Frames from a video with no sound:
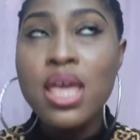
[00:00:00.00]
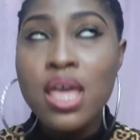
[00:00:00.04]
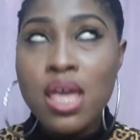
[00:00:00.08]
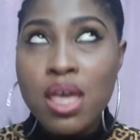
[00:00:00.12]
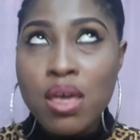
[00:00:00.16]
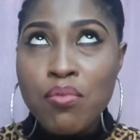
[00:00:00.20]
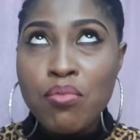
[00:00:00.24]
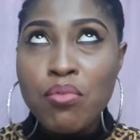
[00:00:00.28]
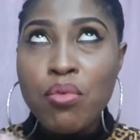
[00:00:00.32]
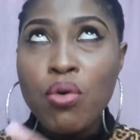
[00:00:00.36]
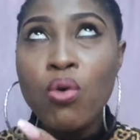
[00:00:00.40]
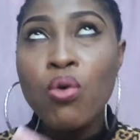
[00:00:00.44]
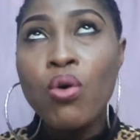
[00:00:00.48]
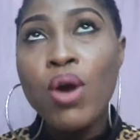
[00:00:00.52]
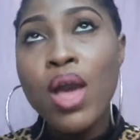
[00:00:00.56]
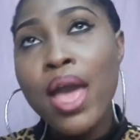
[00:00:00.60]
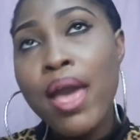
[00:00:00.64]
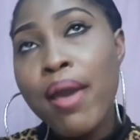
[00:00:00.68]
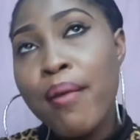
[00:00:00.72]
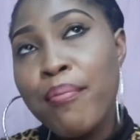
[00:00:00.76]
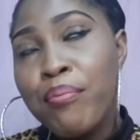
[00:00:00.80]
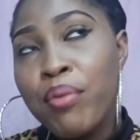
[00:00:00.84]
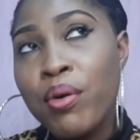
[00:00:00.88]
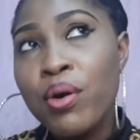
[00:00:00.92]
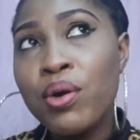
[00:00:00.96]
Imo,
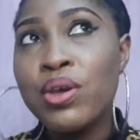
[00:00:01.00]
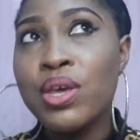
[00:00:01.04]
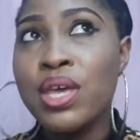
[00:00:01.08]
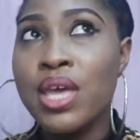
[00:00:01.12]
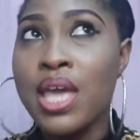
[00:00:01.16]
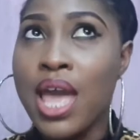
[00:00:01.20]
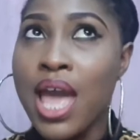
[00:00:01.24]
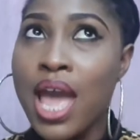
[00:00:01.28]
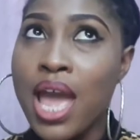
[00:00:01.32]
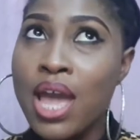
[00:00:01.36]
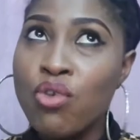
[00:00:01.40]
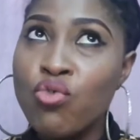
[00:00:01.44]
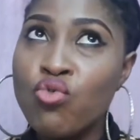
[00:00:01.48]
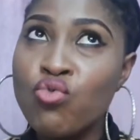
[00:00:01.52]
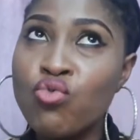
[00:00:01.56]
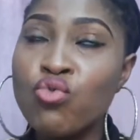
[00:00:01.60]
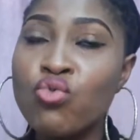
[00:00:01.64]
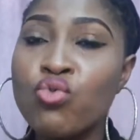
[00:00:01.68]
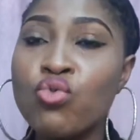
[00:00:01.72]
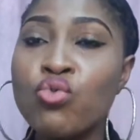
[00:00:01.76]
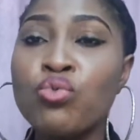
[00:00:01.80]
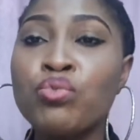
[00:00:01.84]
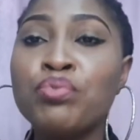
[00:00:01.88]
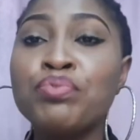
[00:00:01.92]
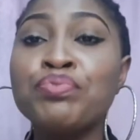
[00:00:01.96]
Ebonyi,
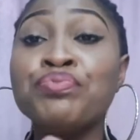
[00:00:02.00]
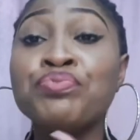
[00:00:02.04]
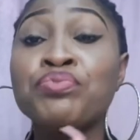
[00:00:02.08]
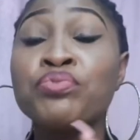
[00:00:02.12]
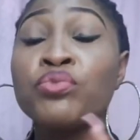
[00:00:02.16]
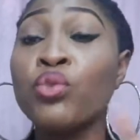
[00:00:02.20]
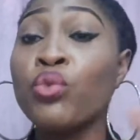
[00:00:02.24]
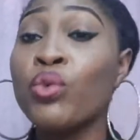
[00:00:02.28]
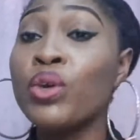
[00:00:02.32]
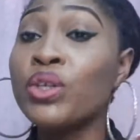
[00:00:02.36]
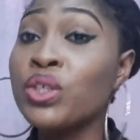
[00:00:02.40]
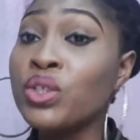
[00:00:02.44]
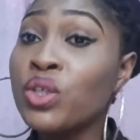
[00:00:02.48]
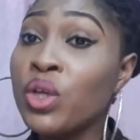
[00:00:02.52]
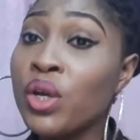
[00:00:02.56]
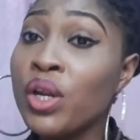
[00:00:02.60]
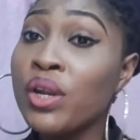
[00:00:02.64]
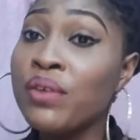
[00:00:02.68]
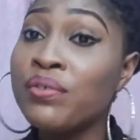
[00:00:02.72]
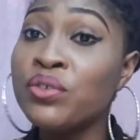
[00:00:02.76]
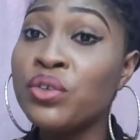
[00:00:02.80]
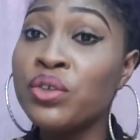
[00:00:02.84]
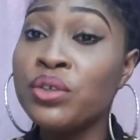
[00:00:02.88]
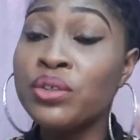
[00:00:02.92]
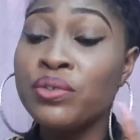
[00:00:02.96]
Enugu. We're still talking
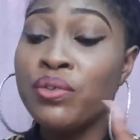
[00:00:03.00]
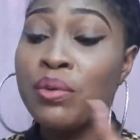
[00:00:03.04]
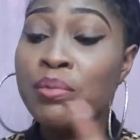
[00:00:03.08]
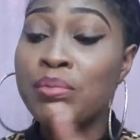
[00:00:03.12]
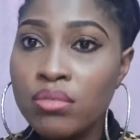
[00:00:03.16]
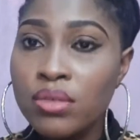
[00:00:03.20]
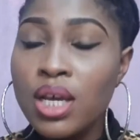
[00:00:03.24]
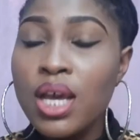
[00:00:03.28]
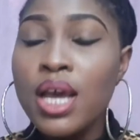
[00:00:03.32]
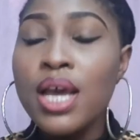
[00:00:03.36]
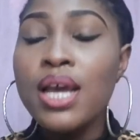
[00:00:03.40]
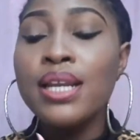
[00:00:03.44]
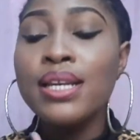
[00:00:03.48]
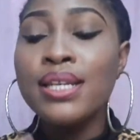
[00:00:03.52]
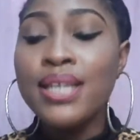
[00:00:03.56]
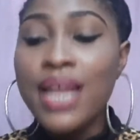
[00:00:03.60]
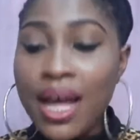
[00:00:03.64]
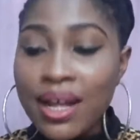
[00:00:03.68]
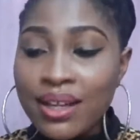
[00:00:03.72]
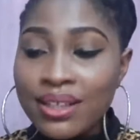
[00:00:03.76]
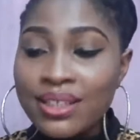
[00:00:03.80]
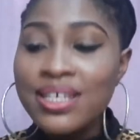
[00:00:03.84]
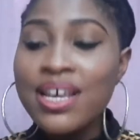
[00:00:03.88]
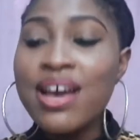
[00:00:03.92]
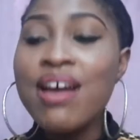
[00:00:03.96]
about those from
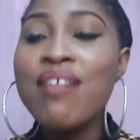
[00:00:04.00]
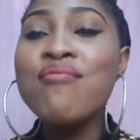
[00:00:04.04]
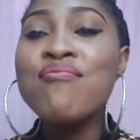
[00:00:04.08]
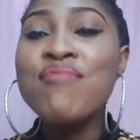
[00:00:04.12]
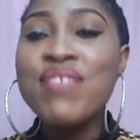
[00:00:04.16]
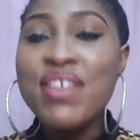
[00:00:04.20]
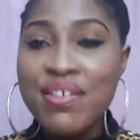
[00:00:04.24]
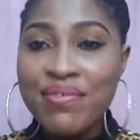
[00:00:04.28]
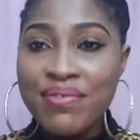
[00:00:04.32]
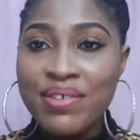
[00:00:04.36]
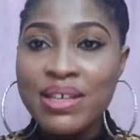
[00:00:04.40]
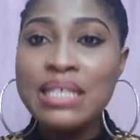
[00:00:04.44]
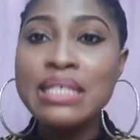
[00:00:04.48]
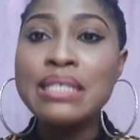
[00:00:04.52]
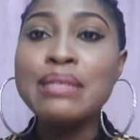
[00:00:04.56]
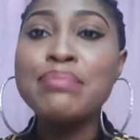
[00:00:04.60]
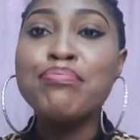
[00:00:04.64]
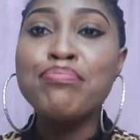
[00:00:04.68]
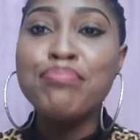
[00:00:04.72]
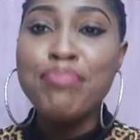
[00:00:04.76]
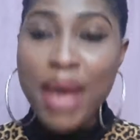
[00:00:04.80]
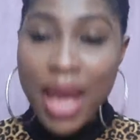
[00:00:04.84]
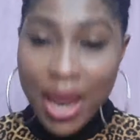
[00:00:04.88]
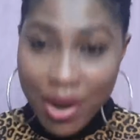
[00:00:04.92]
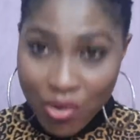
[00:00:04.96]
Delta, Rivers,
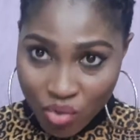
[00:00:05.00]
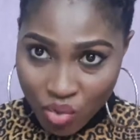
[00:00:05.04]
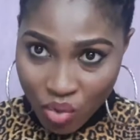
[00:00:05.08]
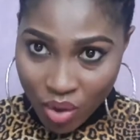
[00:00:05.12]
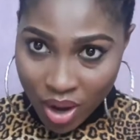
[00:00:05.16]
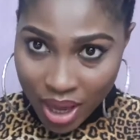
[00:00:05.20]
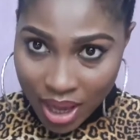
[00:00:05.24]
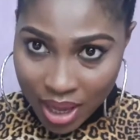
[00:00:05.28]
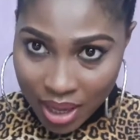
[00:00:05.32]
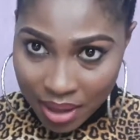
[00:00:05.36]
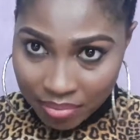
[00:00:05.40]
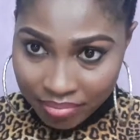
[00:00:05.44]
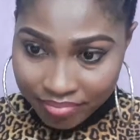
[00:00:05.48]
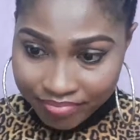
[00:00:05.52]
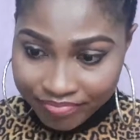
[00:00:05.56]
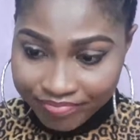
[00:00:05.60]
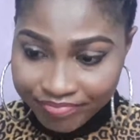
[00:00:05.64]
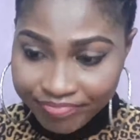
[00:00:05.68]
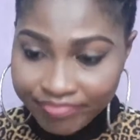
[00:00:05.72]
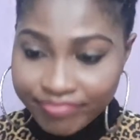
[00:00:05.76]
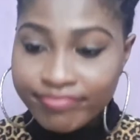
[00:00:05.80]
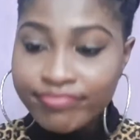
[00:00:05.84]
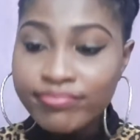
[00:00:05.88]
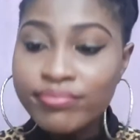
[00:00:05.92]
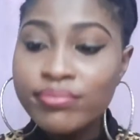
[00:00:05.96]
Benue,
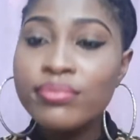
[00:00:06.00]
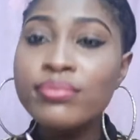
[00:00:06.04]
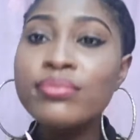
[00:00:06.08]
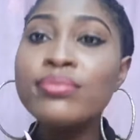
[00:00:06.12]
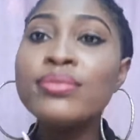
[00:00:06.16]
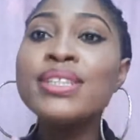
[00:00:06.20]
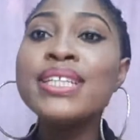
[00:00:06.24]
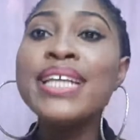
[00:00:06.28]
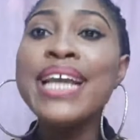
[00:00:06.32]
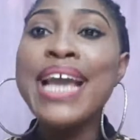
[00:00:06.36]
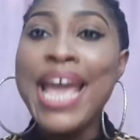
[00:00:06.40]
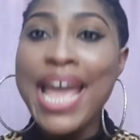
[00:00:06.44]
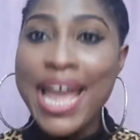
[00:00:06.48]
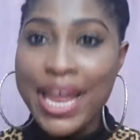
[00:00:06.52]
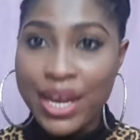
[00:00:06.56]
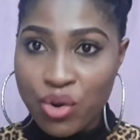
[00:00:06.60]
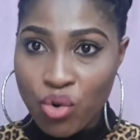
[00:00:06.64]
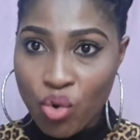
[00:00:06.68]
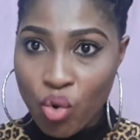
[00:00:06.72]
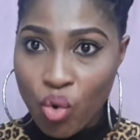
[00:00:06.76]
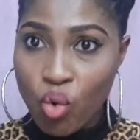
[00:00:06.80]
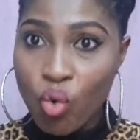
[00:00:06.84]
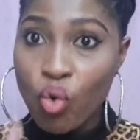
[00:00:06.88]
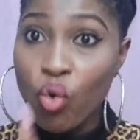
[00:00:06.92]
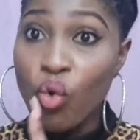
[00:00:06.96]

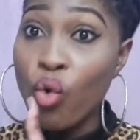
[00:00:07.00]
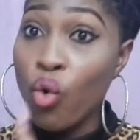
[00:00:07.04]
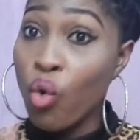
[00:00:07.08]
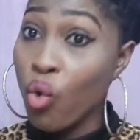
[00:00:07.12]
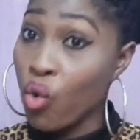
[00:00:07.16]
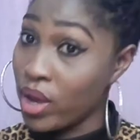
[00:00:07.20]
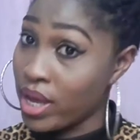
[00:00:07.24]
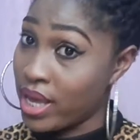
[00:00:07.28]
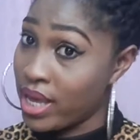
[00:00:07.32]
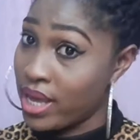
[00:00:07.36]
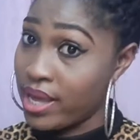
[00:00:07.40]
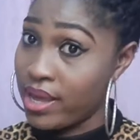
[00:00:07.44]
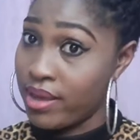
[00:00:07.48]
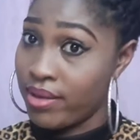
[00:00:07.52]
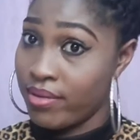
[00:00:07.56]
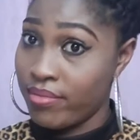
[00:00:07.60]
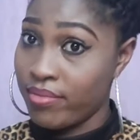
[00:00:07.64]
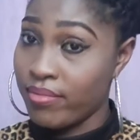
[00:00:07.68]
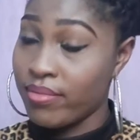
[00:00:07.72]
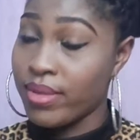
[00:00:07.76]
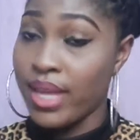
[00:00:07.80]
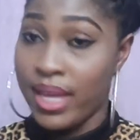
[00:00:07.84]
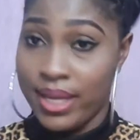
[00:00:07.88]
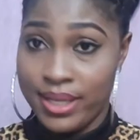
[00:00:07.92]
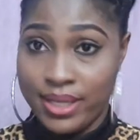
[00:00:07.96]
Edo, Kogi.
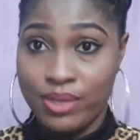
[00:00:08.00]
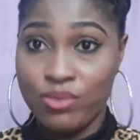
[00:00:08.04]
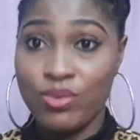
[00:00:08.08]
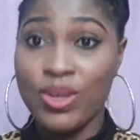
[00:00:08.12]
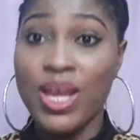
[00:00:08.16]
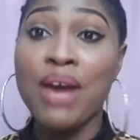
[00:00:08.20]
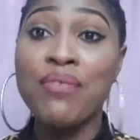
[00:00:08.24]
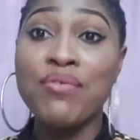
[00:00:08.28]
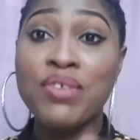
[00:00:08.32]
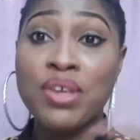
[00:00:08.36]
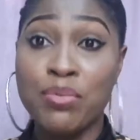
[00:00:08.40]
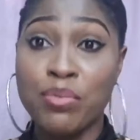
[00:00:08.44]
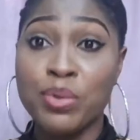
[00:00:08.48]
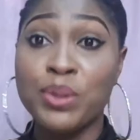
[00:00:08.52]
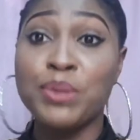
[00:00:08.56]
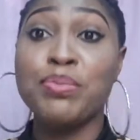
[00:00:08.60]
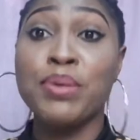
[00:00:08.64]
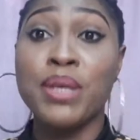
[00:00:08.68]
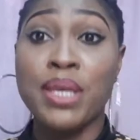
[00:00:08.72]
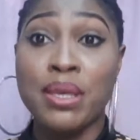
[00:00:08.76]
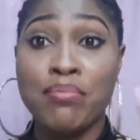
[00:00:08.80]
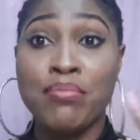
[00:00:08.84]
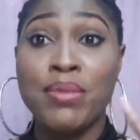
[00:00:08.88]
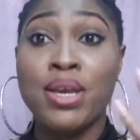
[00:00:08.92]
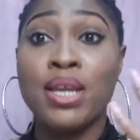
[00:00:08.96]
Yes, we have Igbo
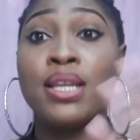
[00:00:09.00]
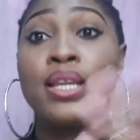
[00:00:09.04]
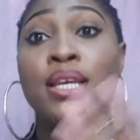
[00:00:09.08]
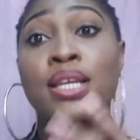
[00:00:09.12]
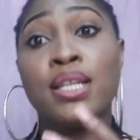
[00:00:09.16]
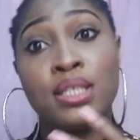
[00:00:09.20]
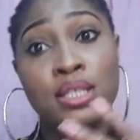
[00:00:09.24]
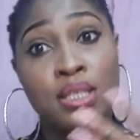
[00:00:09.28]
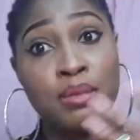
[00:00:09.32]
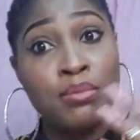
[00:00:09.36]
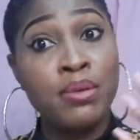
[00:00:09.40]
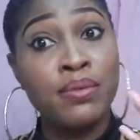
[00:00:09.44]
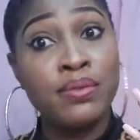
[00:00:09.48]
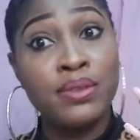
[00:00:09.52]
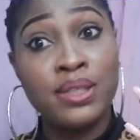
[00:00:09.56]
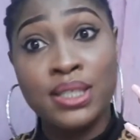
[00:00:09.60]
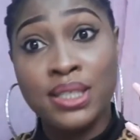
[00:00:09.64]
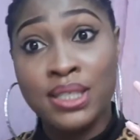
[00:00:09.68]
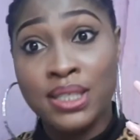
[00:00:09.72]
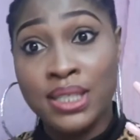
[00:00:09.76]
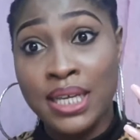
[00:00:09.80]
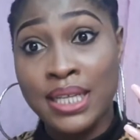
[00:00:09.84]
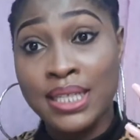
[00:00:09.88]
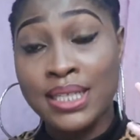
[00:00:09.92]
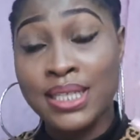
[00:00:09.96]
speaking men in some of the
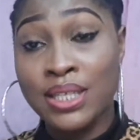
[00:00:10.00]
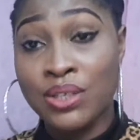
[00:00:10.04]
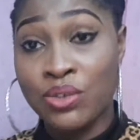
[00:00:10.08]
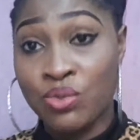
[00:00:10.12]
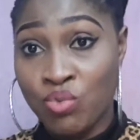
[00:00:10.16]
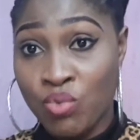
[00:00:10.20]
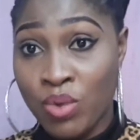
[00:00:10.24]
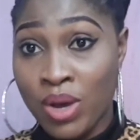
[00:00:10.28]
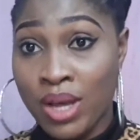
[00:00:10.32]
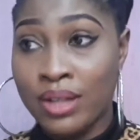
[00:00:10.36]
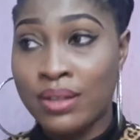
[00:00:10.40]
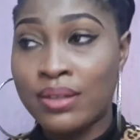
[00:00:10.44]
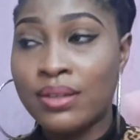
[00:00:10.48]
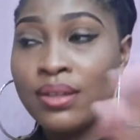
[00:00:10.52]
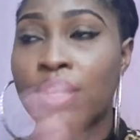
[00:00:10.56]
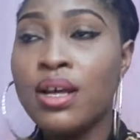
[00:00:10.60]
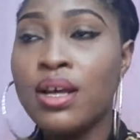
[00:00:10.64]
states as well.